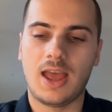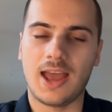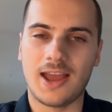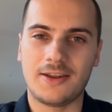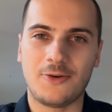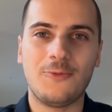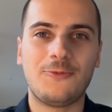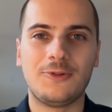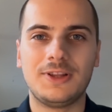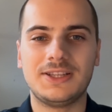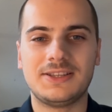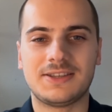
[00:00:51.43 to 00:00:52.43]
And
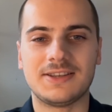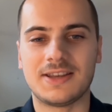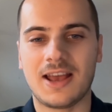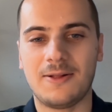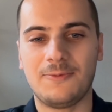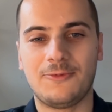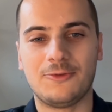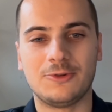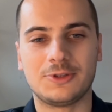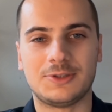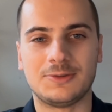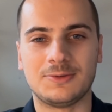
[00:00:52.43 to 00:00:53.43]
hopefully this is
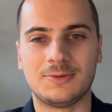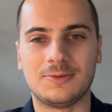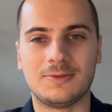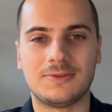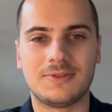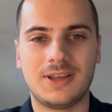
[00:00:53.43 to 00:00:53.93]
helpful to